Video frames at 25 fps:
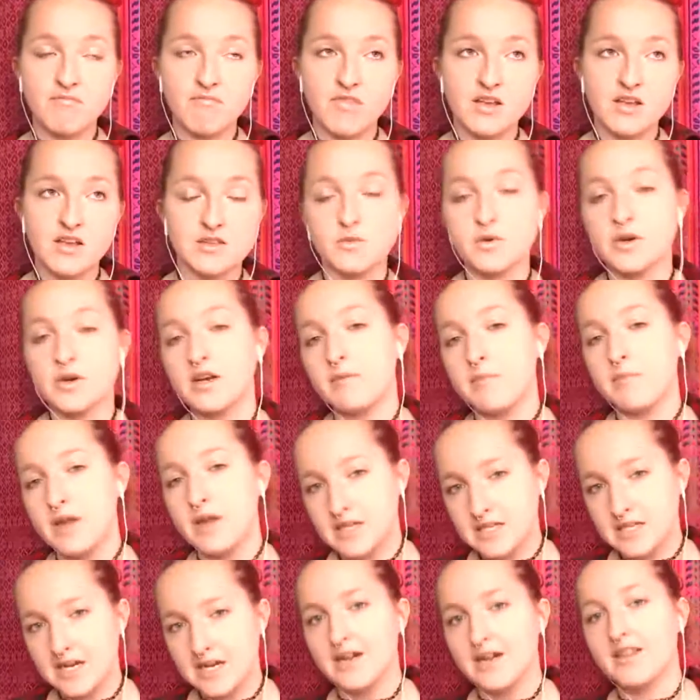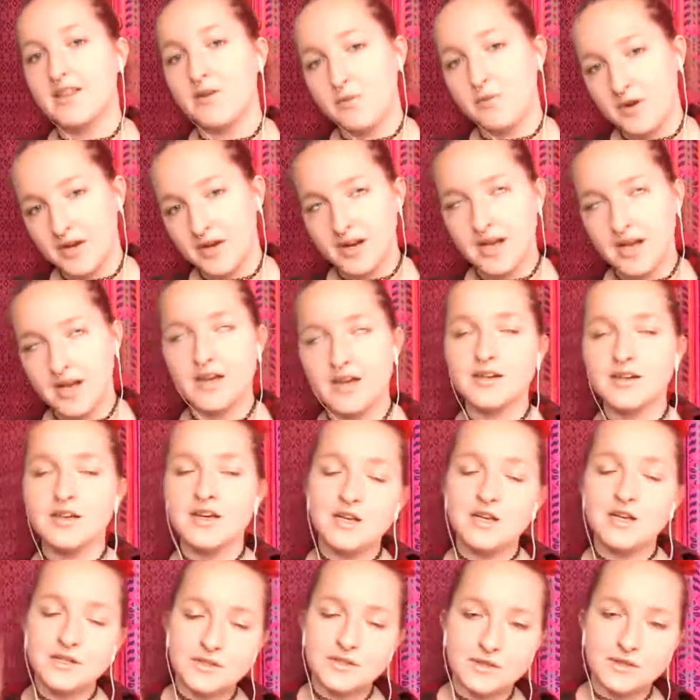So we're going to meditate and then we're going to end.
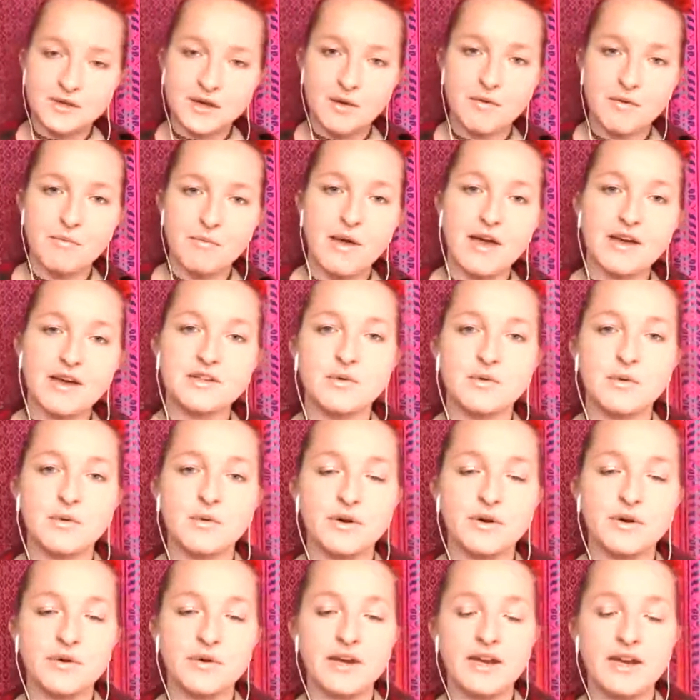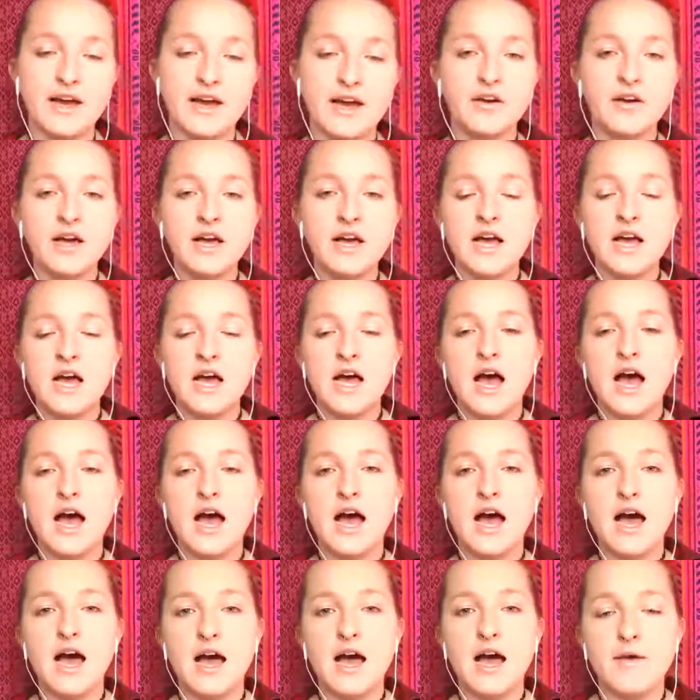So coming back to what we're doing now,
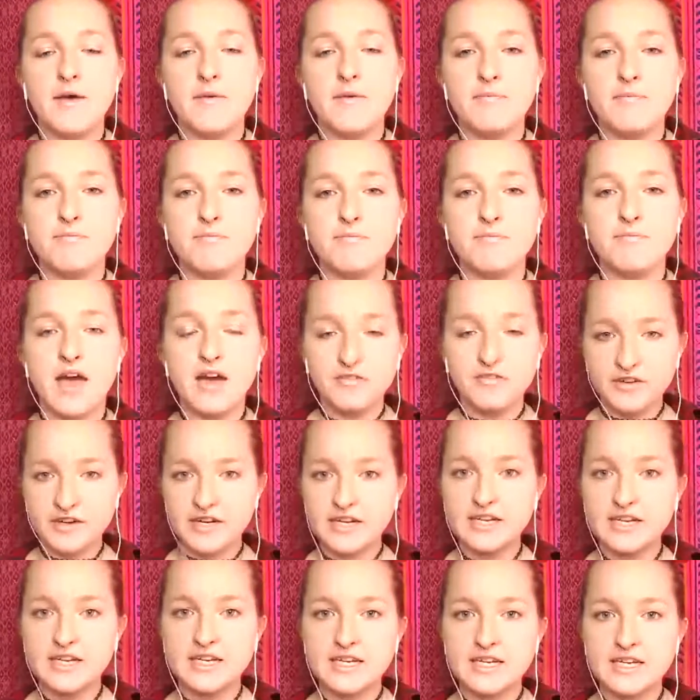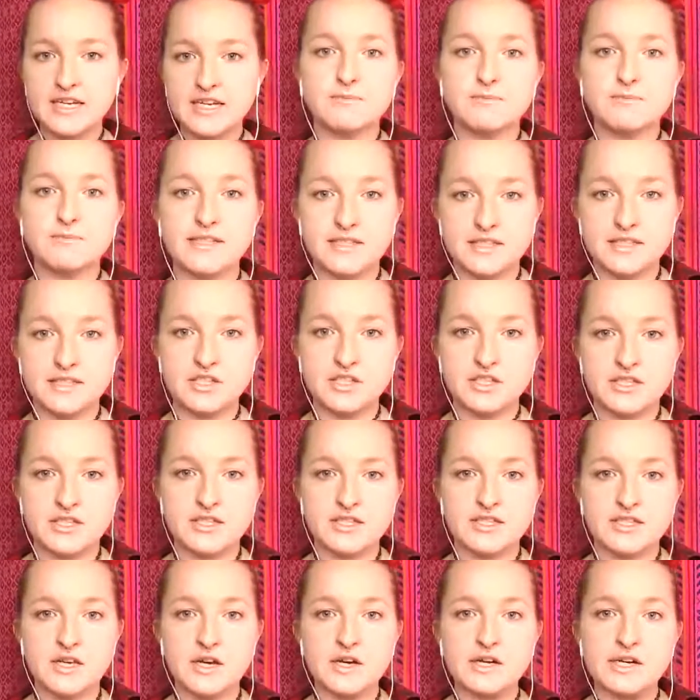Aphrodite's
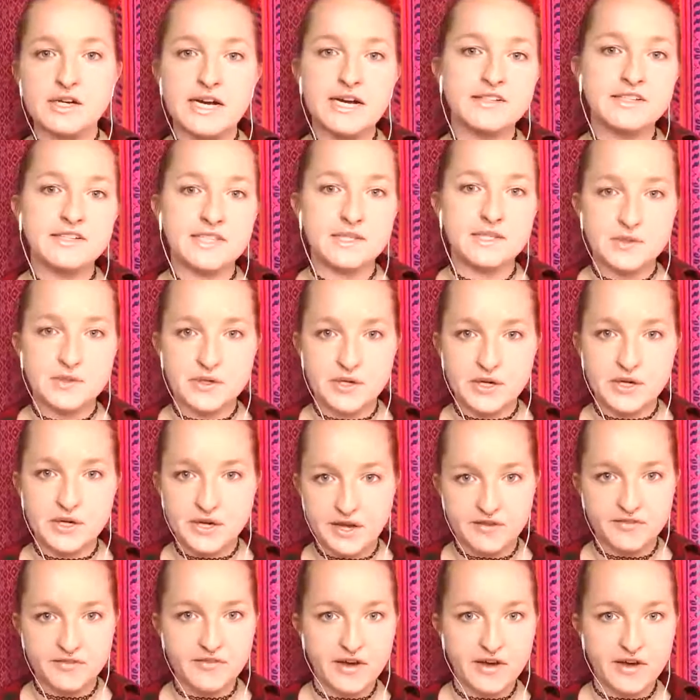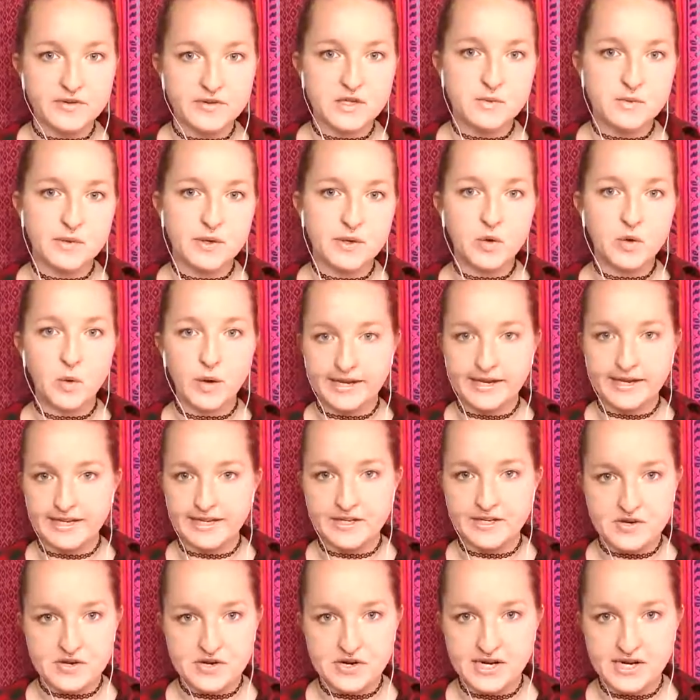messages around sisterhood I found to be quite
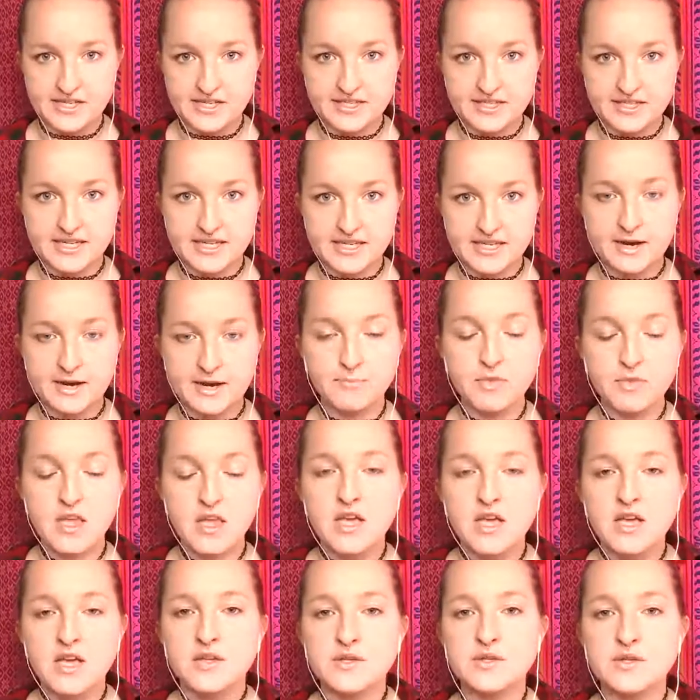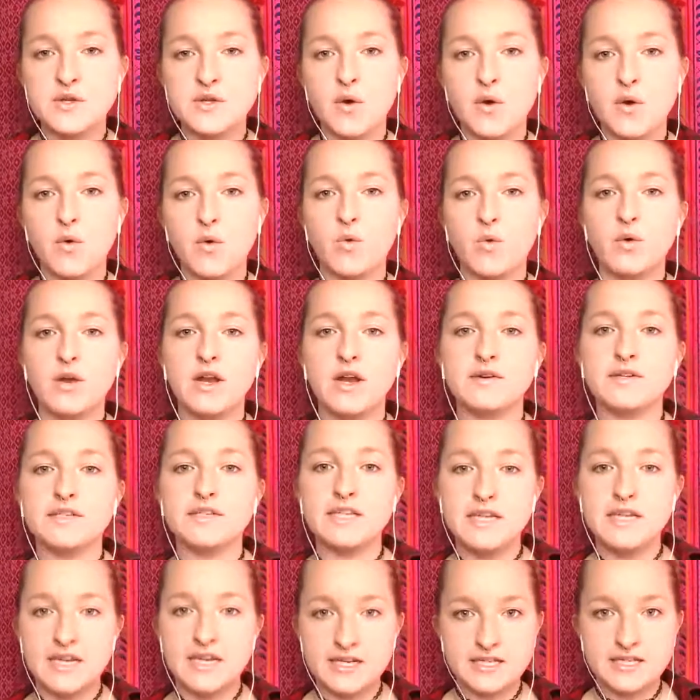interesting. So when I was
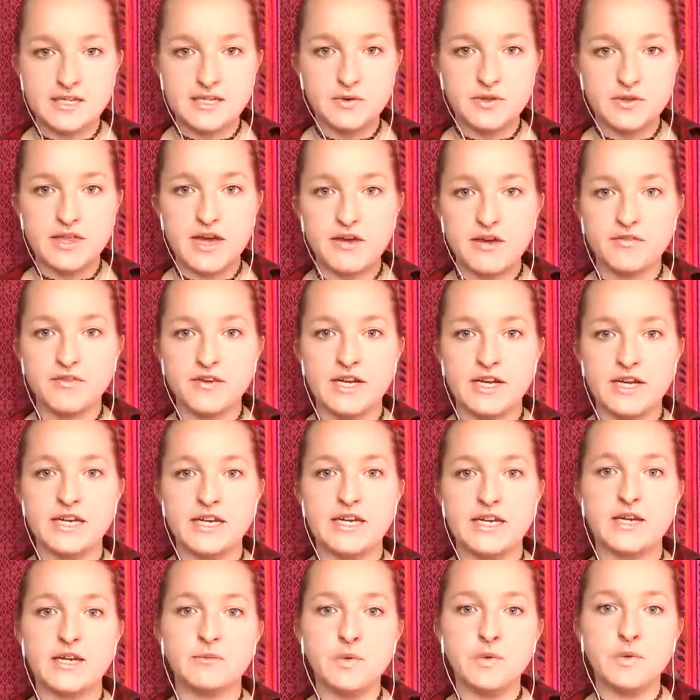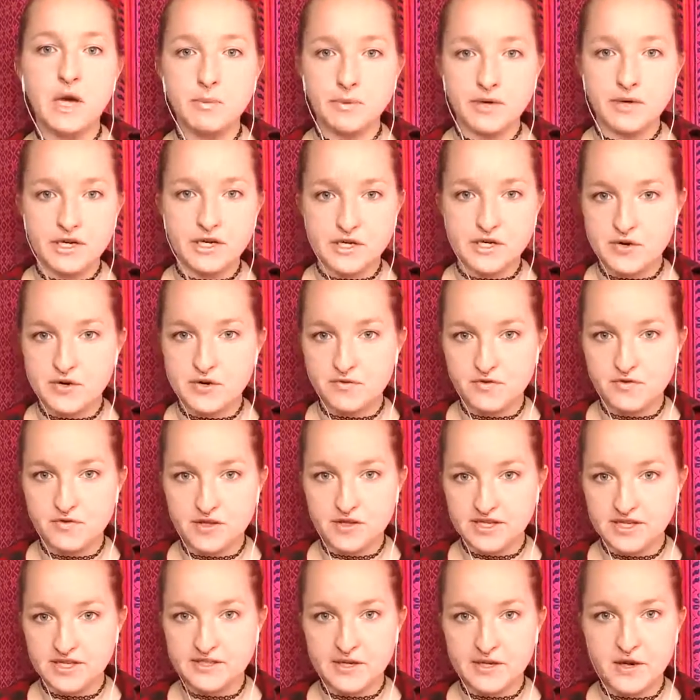connecting with Aphrodite in preparation for
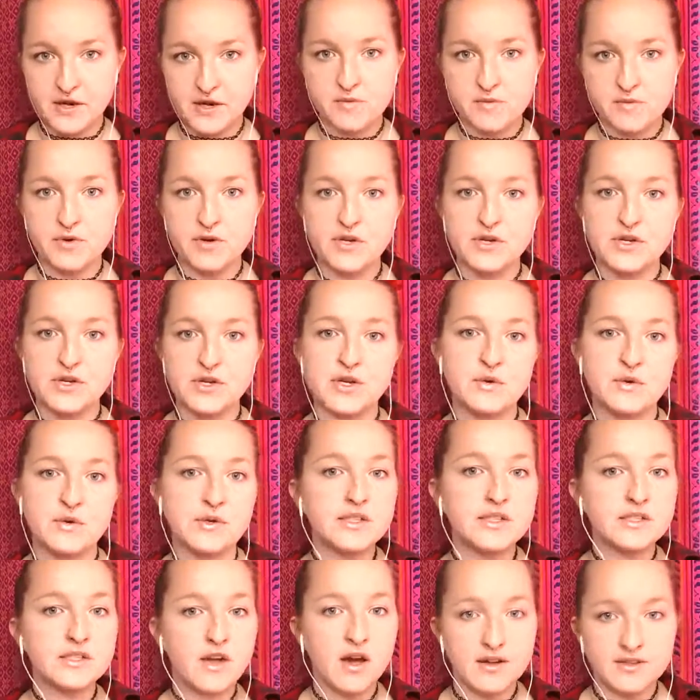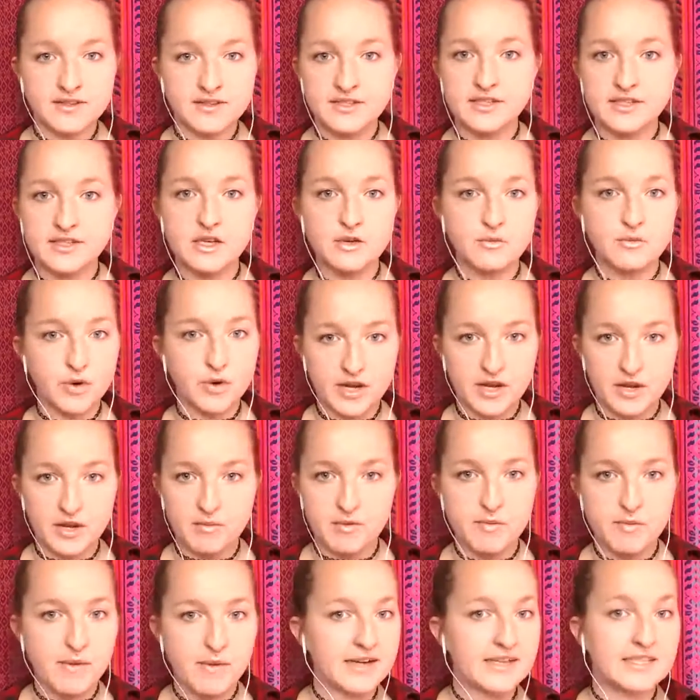this ceremony, she was constantly pointing
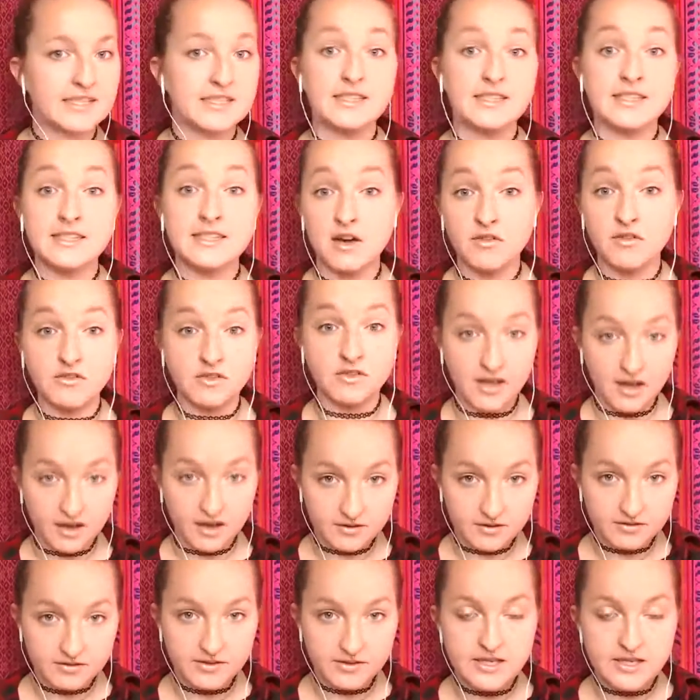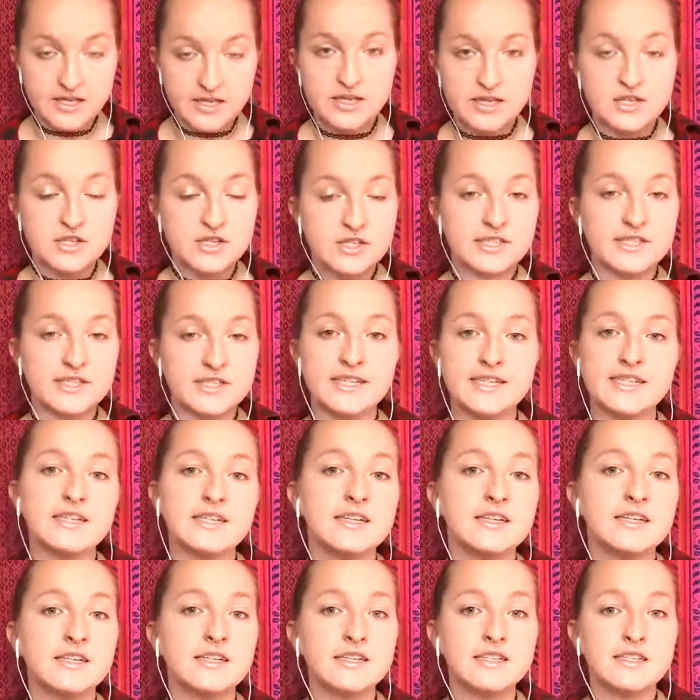me back to self-love. She was
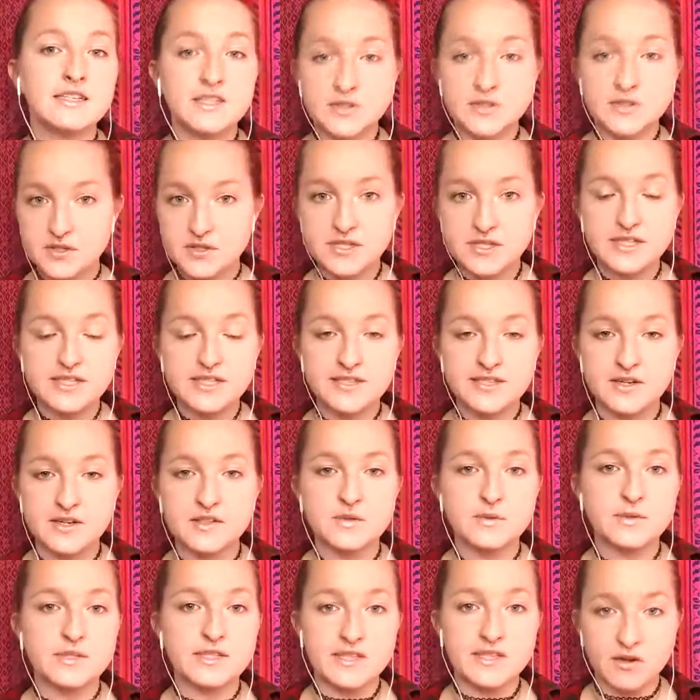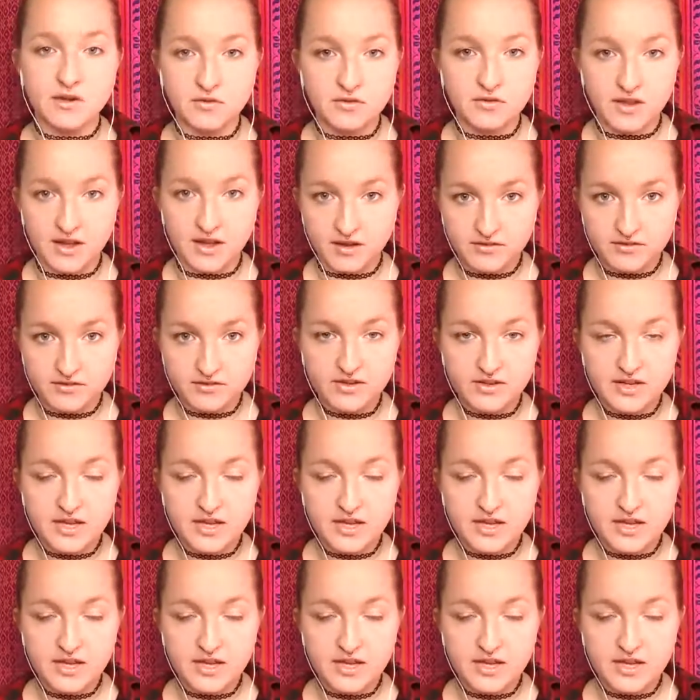saying sisterhood starts with self-love.